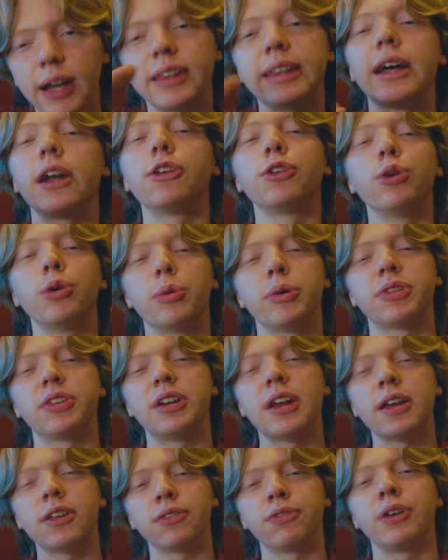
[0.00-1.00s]
And that'll do it with
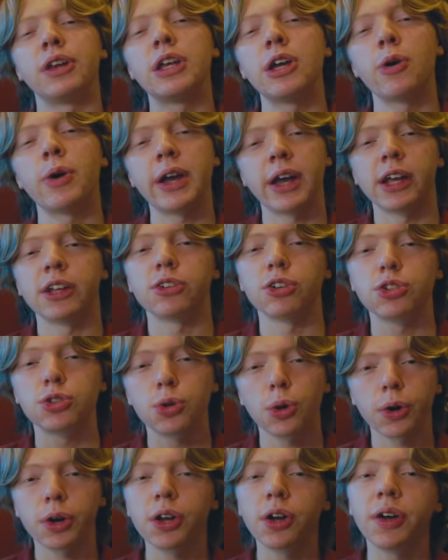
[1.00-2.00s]
today's video and
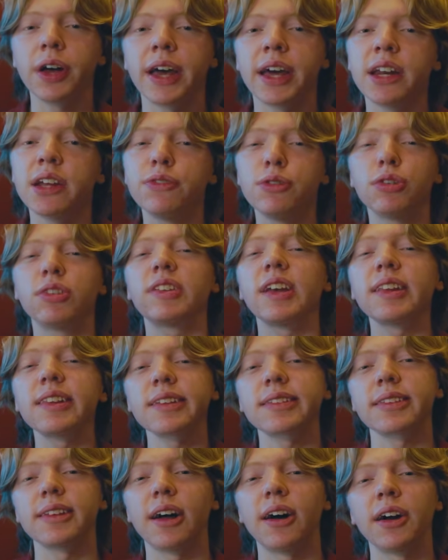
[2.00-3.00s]
tutorial. And if you stayed
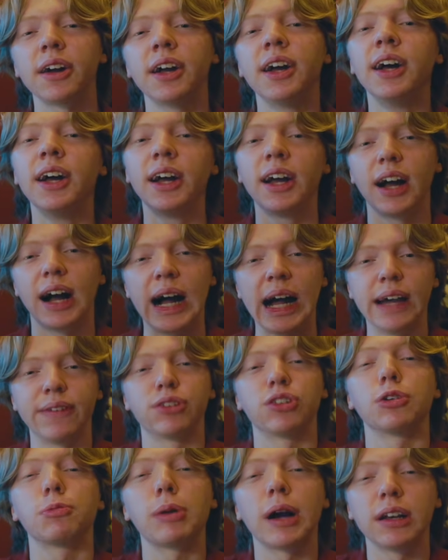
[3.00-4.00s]
this long, I
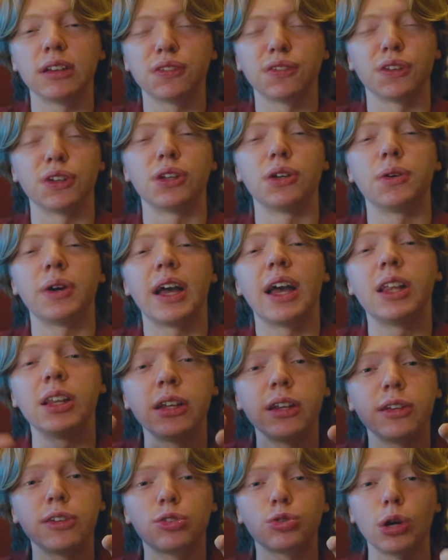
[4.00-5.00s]
have a surprise for you. In
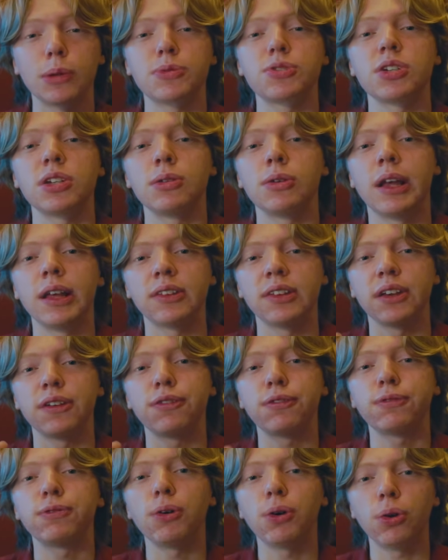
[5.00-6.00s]
the description is a
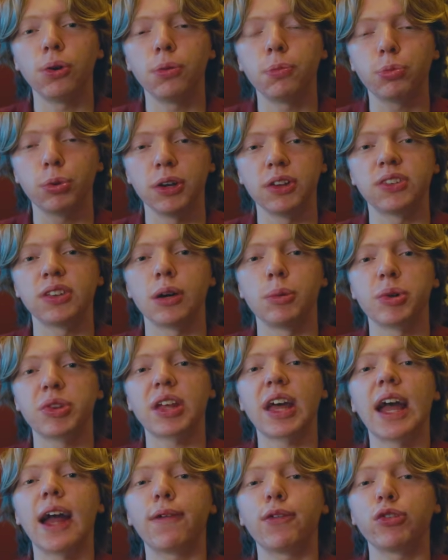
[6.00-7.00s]
full preset
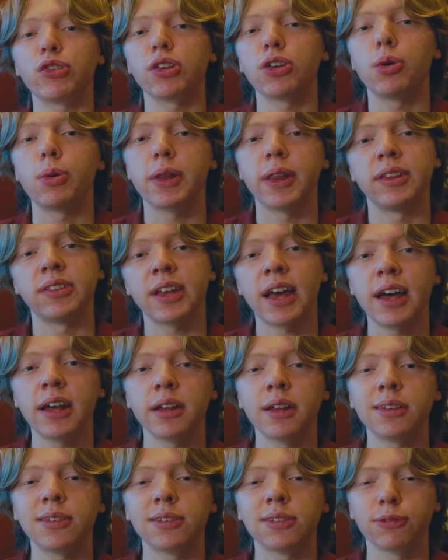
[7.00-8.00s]
with every single one of these
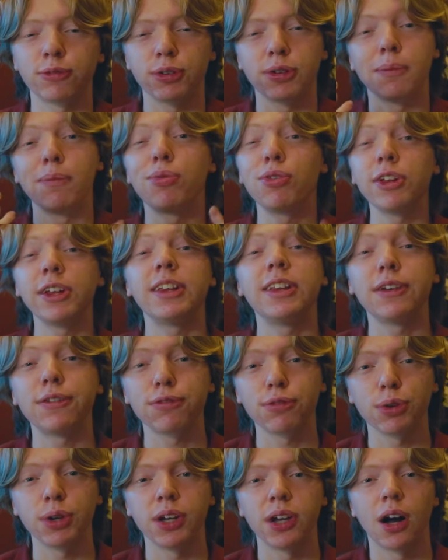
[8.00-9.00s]
edits for completely
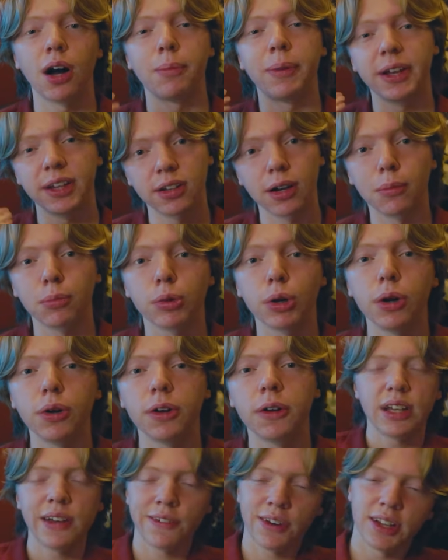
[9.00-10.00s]
free on my
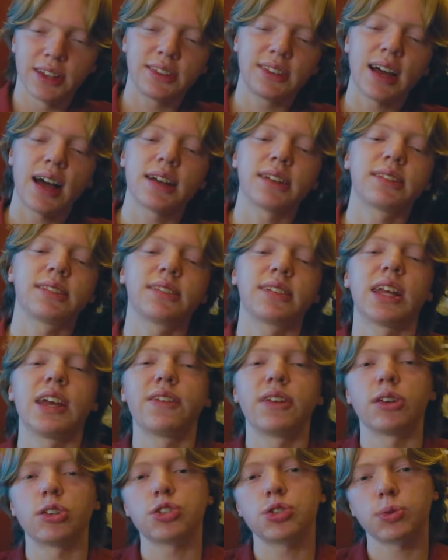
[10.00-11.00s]
Gumroad. Give it a test,
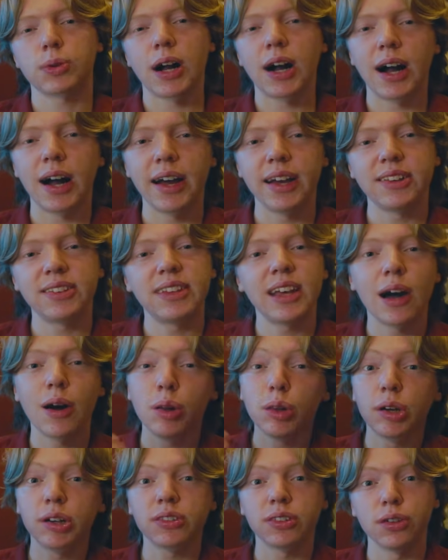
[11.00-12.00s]
give it a try, see
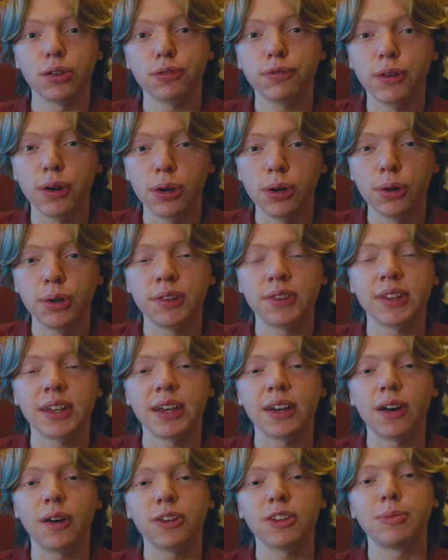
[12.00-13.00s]
how it looks in your photos,
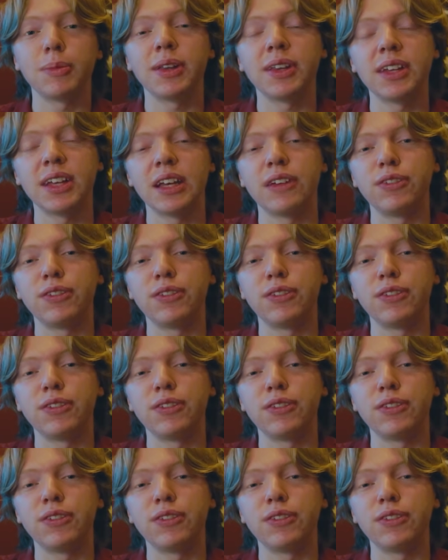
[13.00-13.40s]
and ultimately,